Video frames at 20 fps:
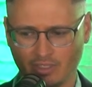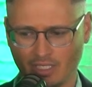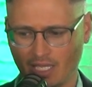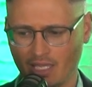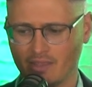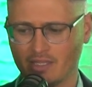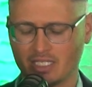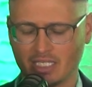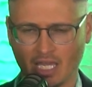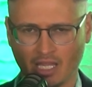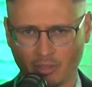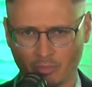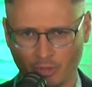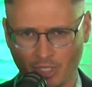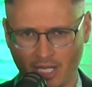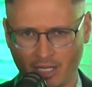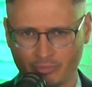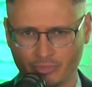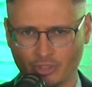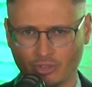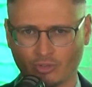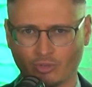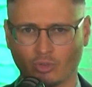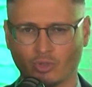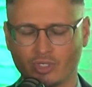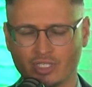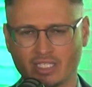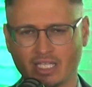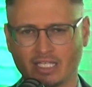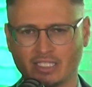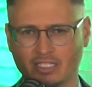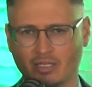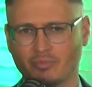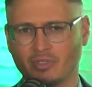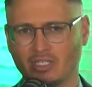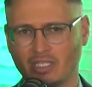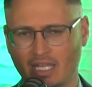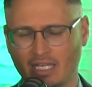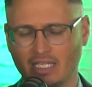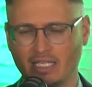in the teleprompter, or is that
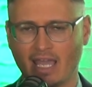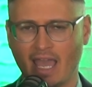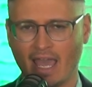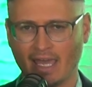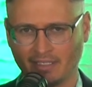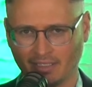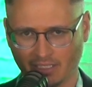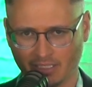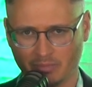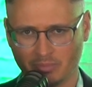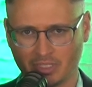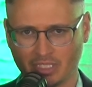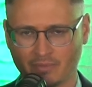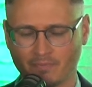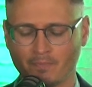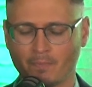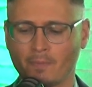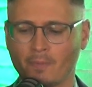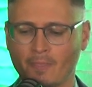something that he ad-libbed?